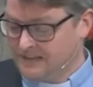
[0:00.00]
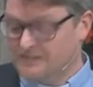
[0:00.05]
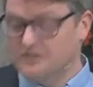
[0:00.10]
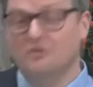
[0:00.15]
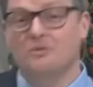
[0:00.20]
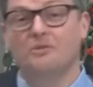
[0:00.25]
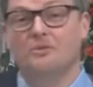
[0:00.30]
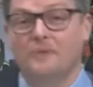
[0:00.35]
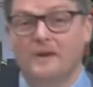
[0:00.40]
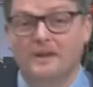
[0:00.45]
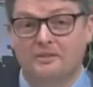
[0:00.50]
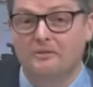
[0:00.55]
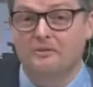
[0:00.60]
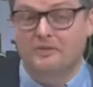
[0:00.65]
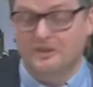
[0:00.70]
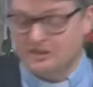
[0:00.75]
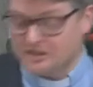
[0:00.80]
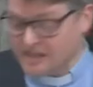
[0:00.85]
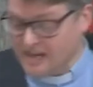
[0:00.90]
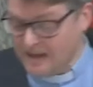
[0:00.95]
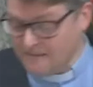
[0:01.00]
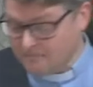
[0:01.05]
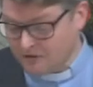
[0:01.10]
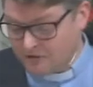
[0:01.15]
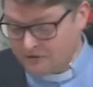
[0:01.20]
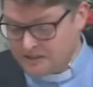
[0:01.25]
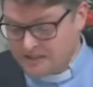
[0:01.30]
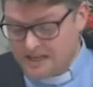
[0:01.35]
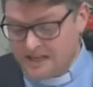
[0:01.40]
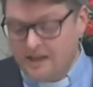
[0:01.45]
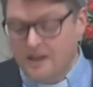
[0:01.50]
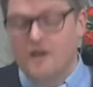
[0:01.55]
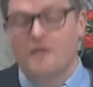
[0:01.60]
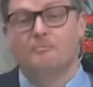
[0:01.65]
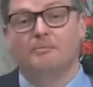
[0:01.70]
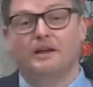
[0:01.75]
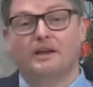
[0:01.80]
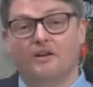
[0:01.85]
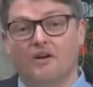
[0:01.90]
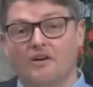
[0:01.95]
It's all the way through the chapter, isn't it?
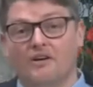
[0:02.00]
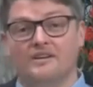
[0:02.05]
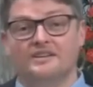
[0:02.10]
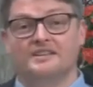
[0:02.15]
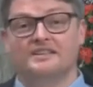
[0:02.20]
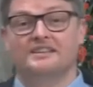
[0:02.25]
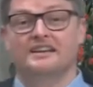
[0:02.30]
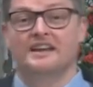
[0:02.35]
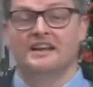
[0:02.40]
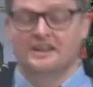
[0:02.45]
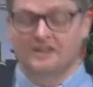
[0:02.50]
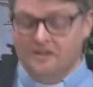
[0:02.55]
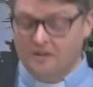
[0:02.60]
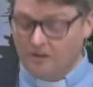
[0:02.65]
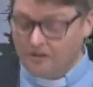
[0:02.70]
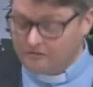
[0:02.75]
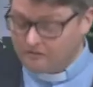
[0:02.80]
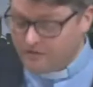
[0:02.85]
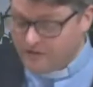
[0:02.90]
Because God.